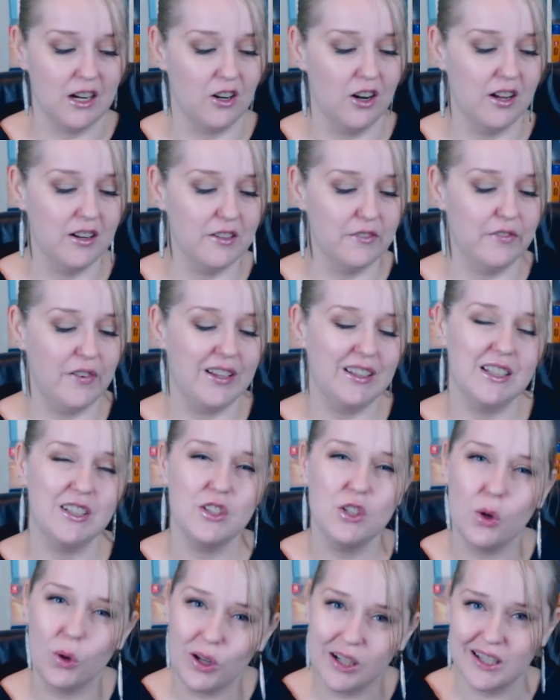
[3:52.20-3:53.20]
kind of felt
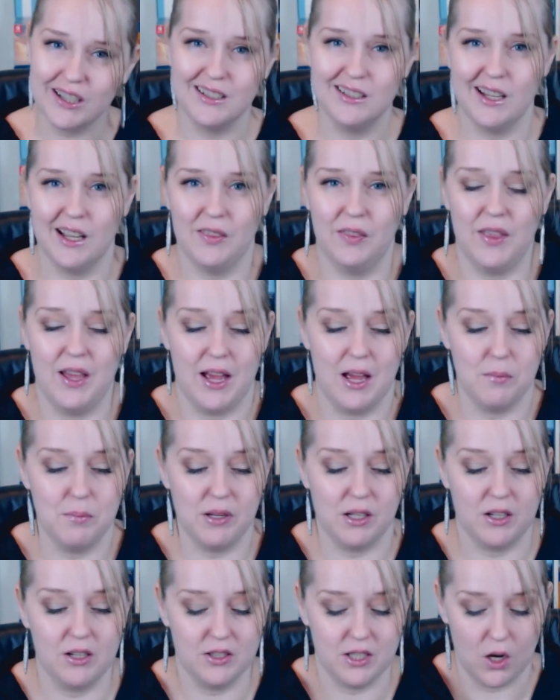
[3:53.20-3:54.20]
annoyed at that
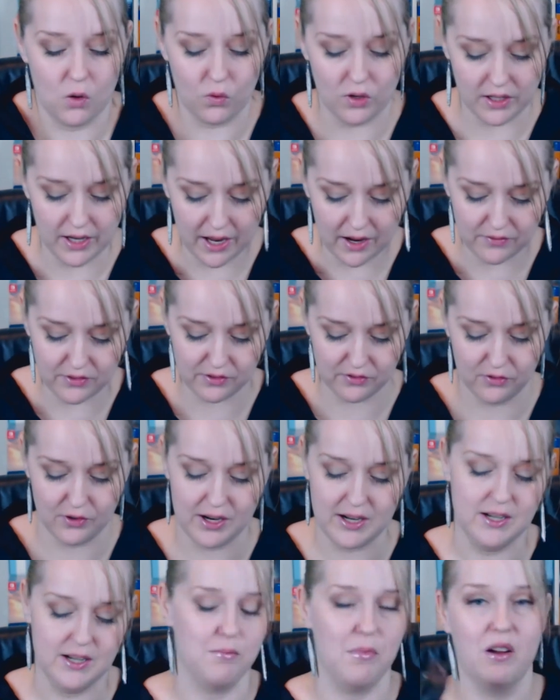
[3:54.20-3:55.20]
because I want to have the
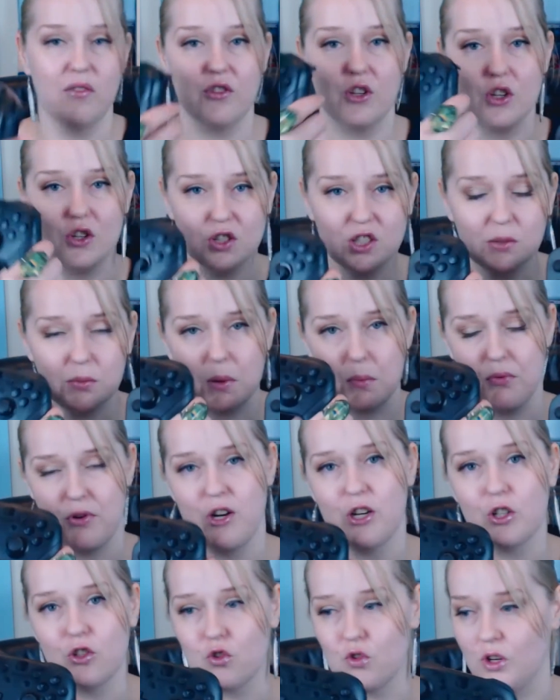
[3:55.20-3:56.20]
freedom of using my
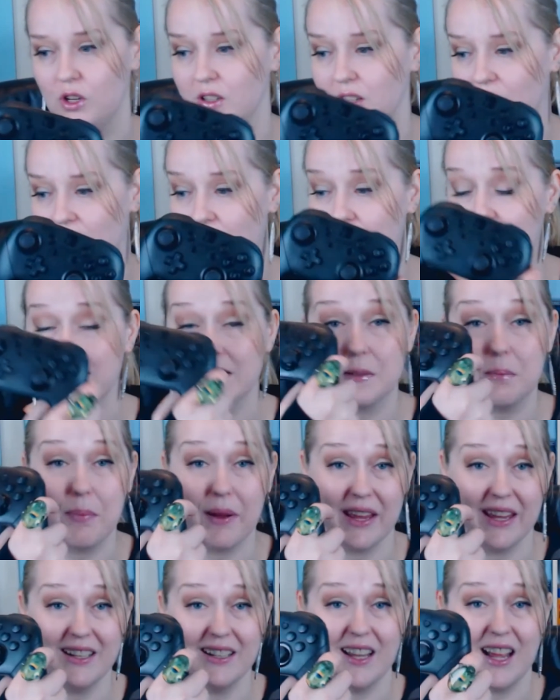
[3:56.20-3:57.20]
Pro controller. I
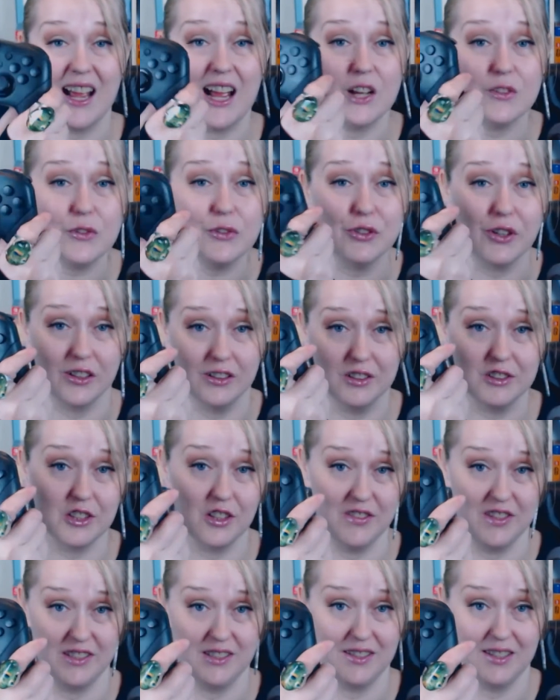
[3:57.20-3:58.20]
spent $100
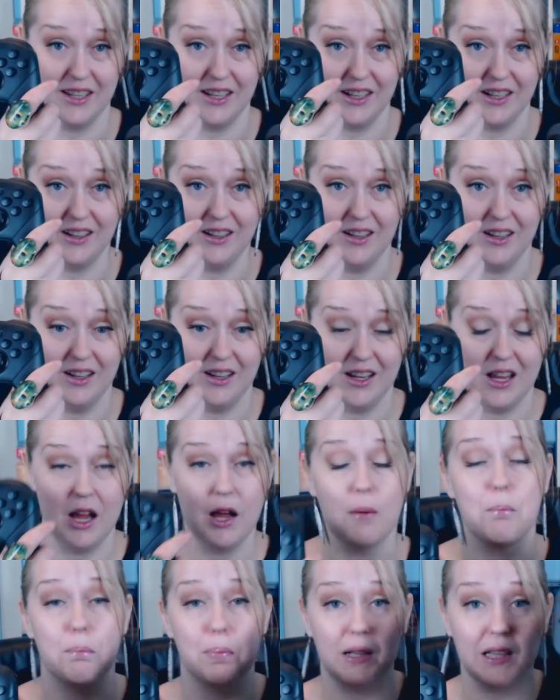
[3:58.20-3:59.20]
on this thing,
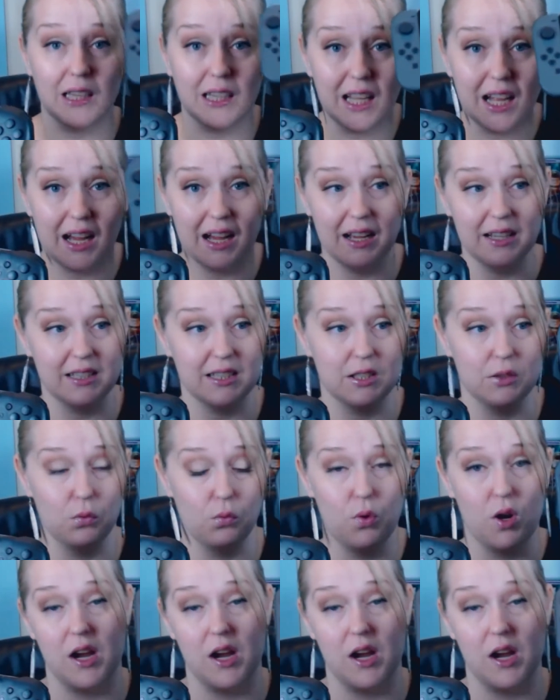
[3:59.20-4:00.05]
plus